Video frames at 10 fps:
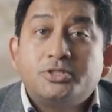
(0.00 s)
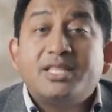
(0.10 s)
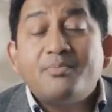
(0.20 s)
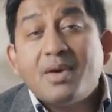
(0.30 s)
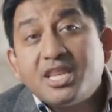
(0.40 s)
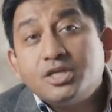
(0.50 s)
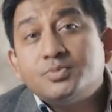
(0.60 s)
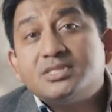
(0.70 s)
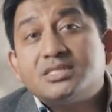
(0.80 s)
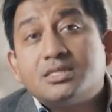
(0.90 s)
So their
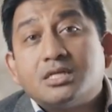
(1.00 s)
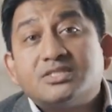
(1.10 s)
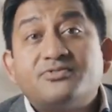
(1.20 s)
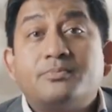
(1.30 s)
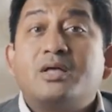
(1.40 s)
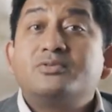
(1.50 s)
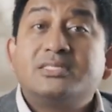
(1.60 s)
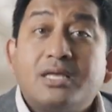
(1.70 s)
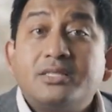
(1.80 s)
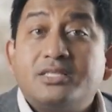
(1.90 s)
management starts from
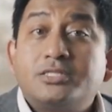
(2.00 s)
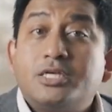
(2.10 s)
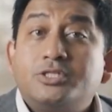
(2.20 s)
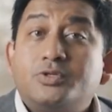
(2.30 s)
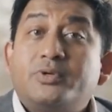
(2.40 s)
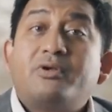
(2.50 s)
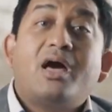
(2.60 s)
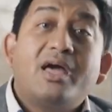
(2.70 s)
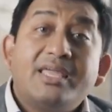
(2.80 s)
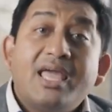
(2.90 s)
outside the surgery, where
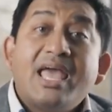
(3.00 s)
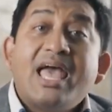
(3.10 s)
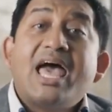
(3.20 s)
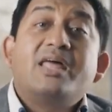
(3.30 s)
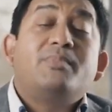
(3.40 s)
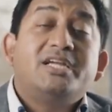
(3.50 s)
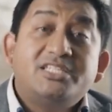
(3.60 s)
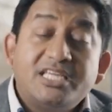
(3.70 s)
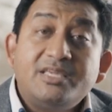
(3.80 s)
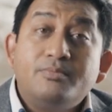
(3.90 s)
I and my
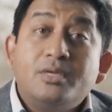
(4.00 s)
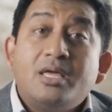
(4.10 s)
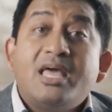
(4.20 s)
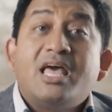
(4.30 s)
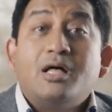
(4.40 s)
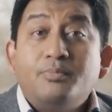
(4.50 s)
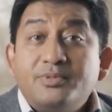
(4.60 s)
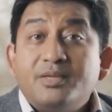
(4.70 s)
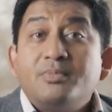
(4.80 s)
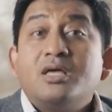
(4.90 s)
team
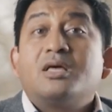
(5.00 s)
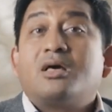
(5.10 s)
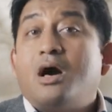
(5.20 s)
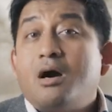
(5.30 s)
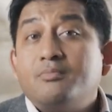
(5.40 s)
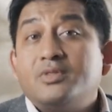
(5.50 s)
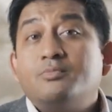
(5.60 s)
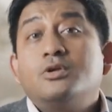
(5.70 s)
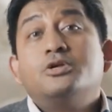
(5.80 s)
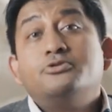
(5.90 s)
help them, calm
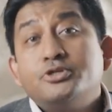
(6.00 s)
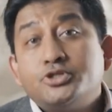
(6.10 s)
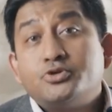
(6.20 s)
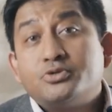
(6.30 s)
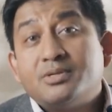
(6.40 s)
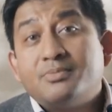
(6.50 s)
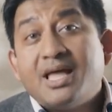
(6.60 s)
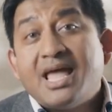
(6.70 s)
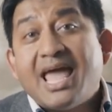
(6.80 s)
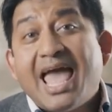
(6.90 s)
them, reassure them,
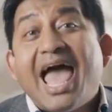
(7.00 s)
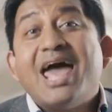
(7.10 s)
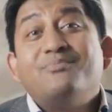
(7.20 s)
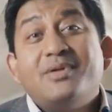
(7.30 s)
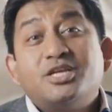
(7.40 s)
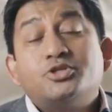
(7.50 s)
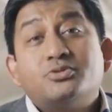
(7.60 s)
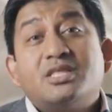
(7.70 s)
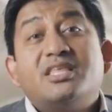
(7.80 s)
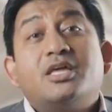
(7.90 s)
and make
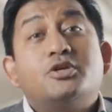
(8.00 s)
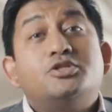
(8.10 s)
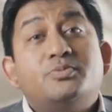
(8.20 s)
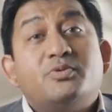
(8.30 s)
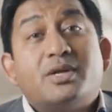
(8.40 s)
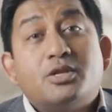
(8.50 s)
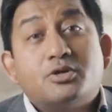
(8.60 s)
sure that they're going to be well